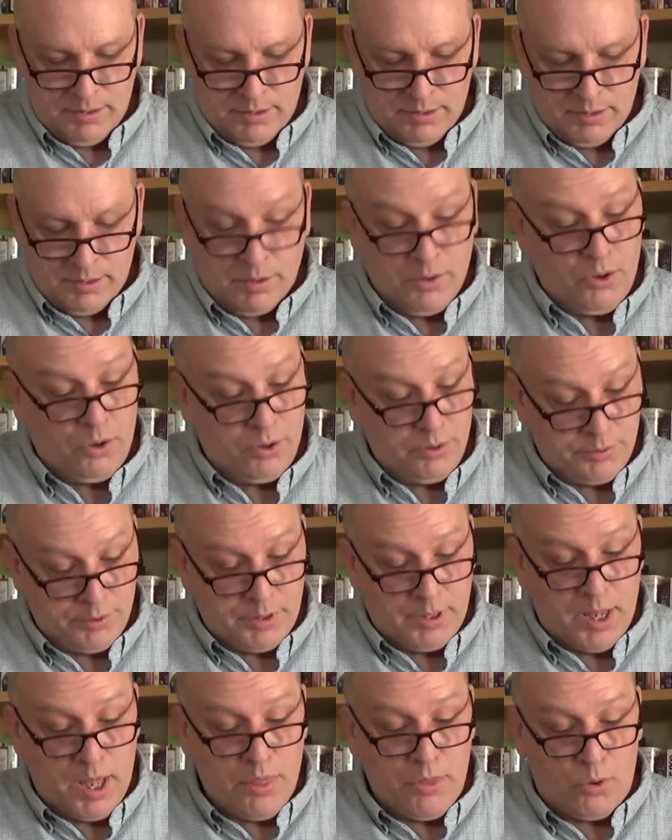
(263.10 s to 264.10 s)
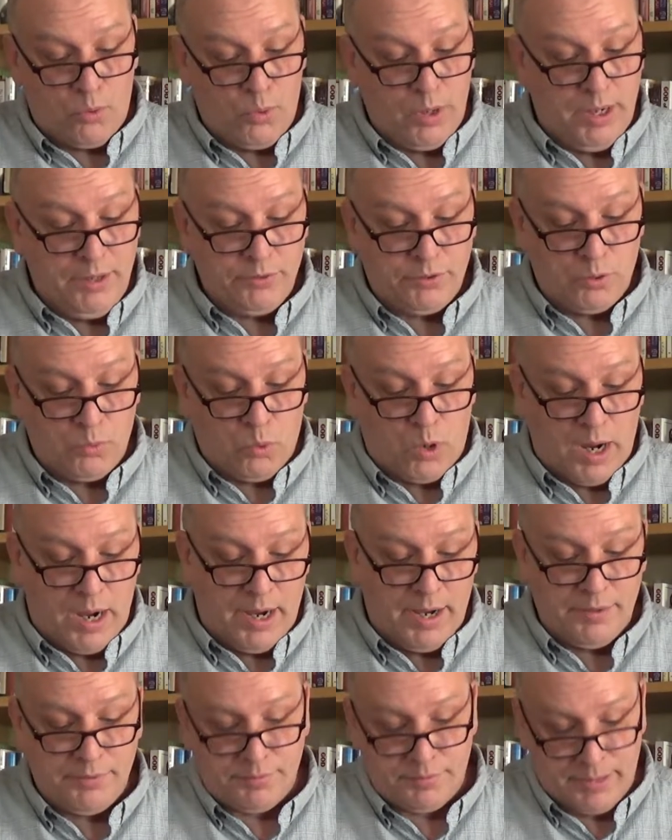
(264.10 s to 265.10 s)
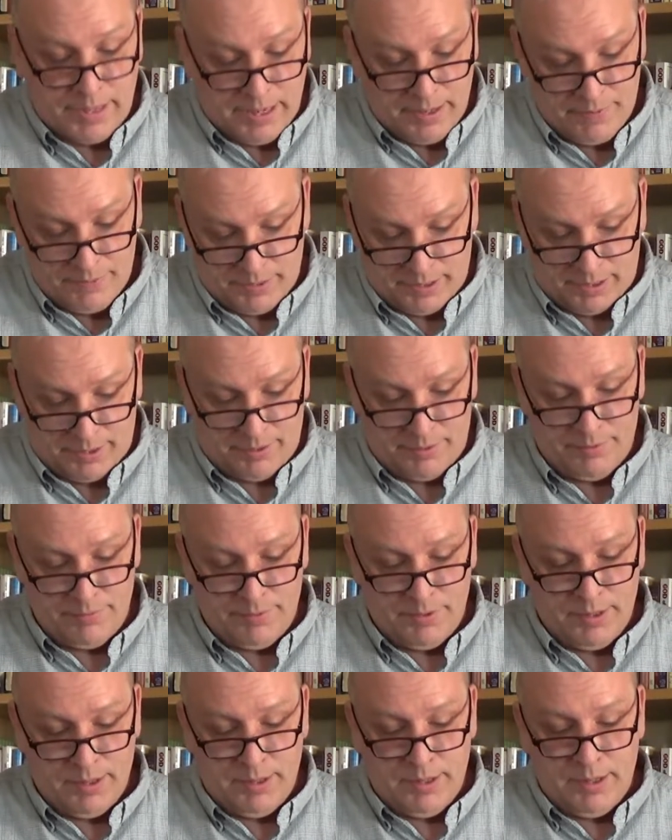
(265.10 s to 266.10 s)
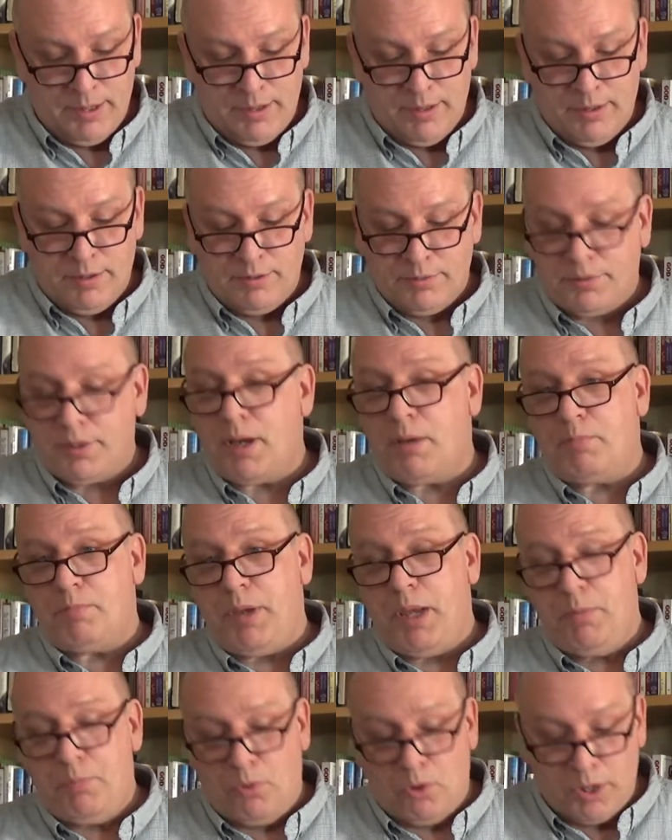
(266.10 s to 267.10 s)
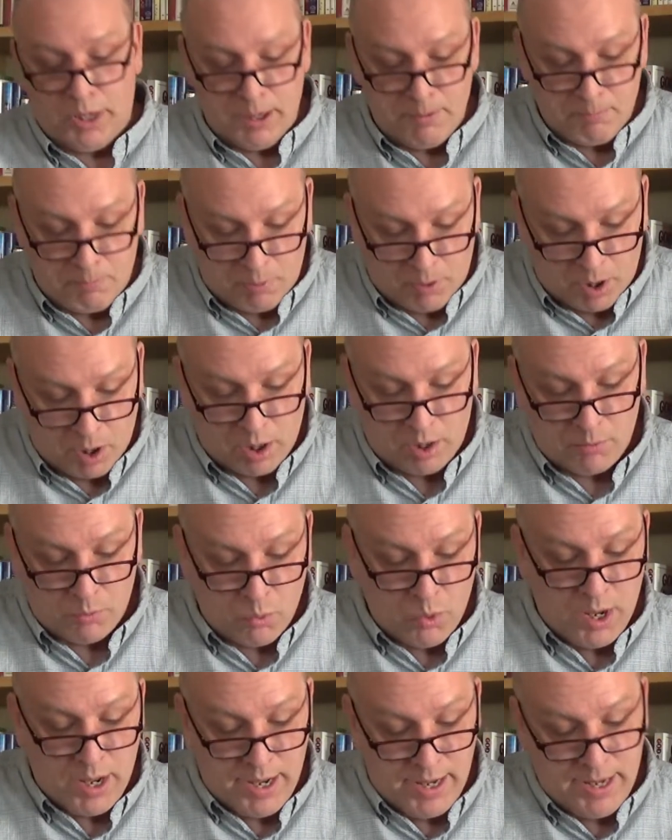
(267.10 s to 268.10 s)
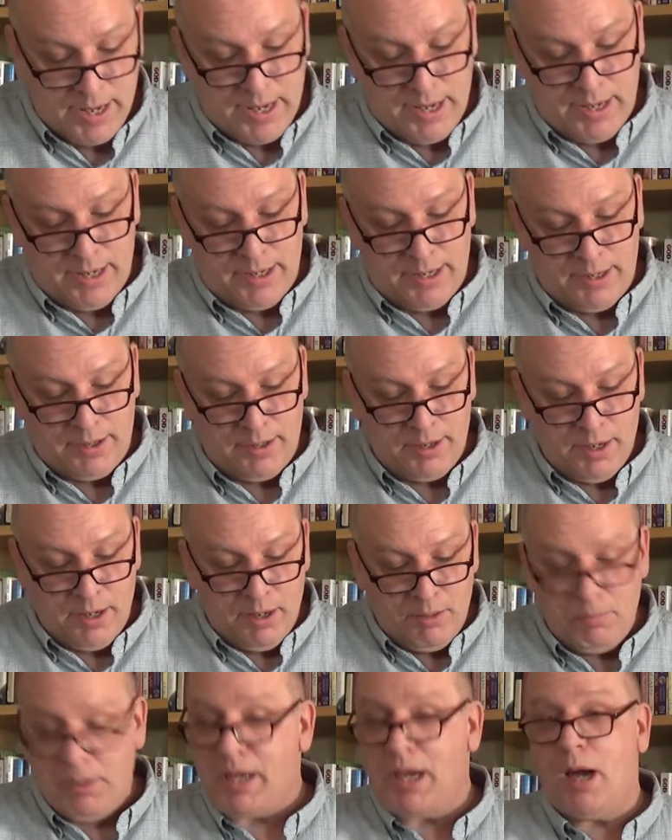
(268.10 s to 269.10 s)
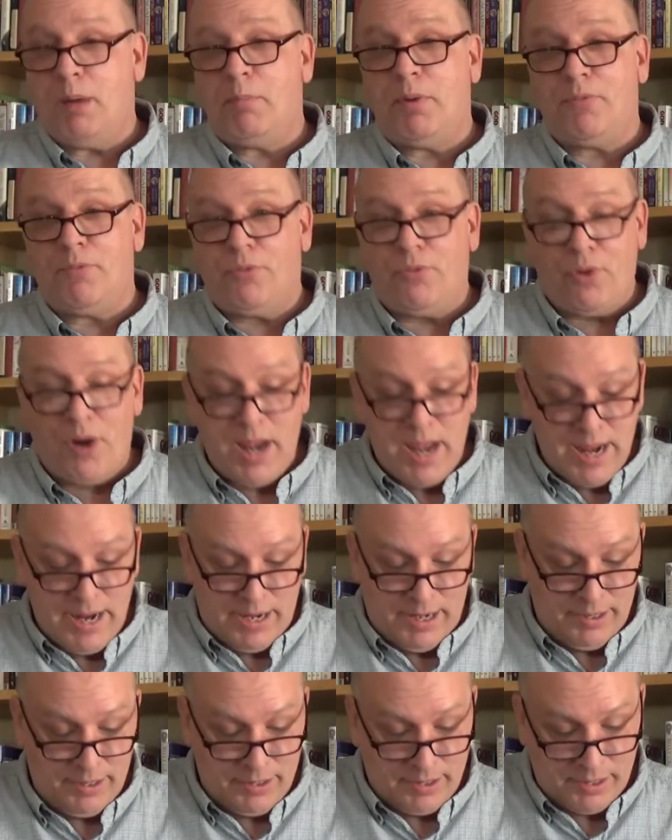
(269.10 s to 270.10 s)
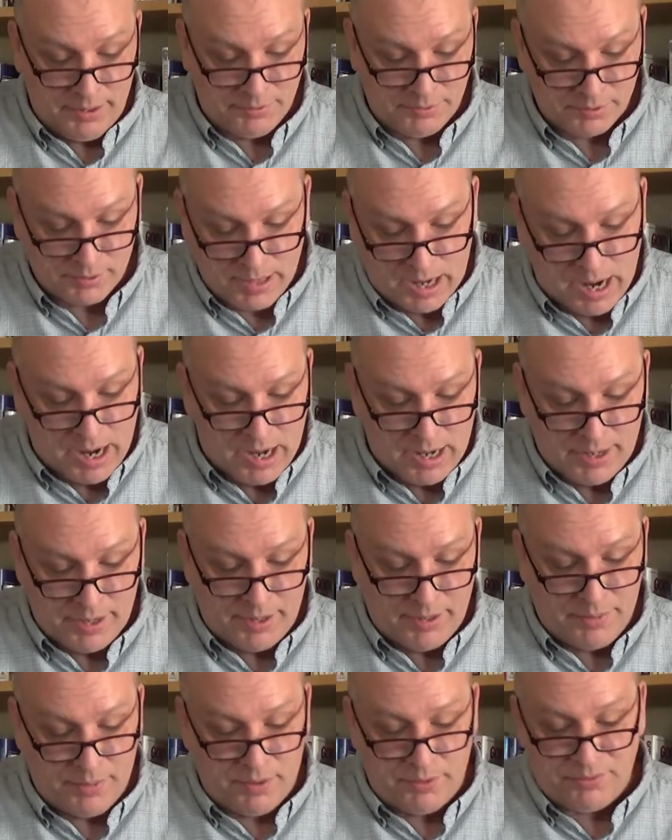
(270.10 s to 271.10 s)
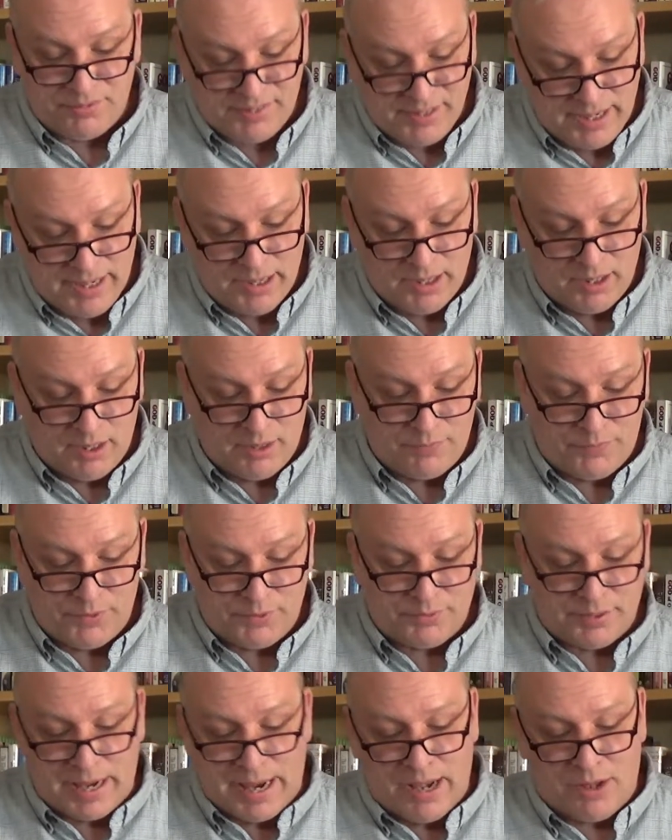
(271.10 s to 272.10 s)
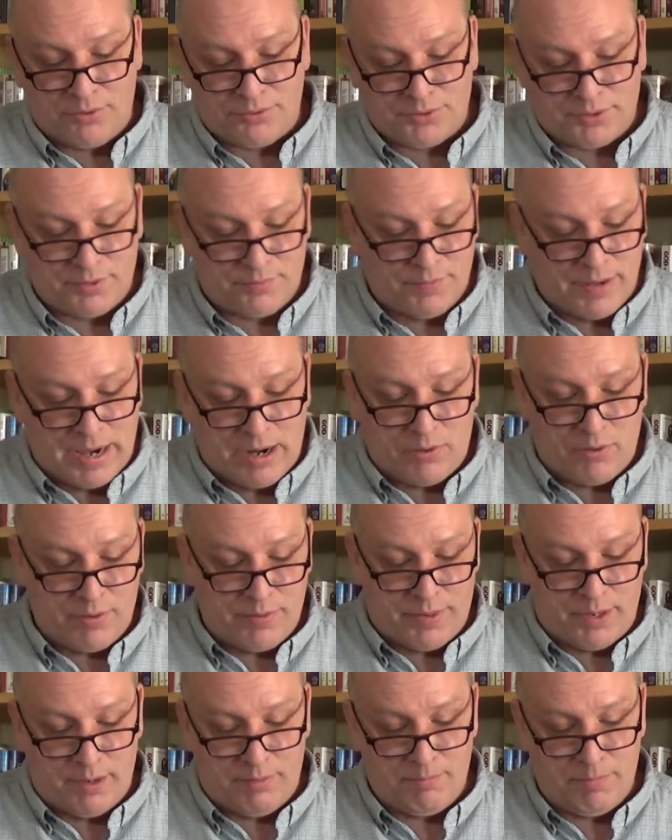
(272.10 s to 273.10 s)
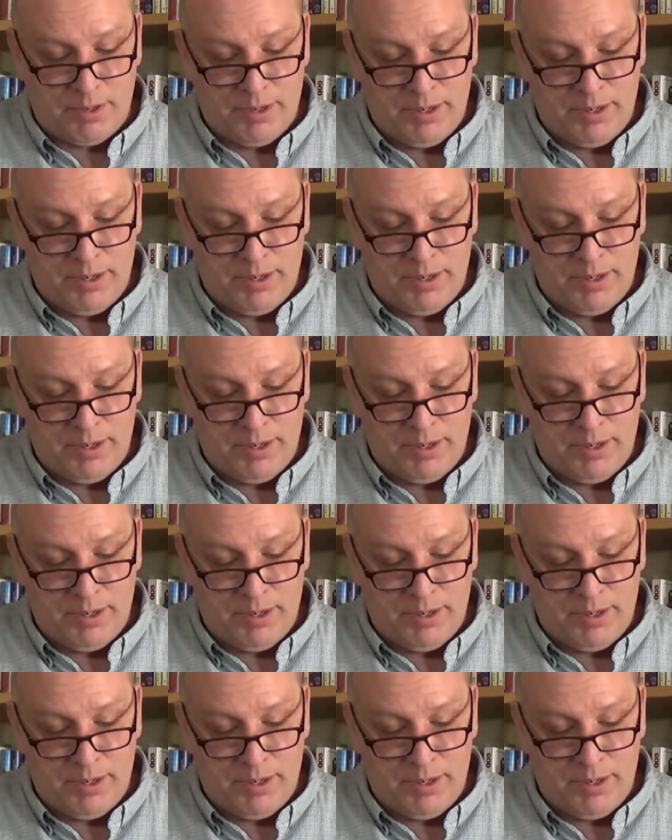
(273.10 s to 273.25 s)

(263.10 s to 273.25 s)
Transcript: There is another reason why I stand there. Some people get part way in and become afraid lest God and the zeal of His house devour them.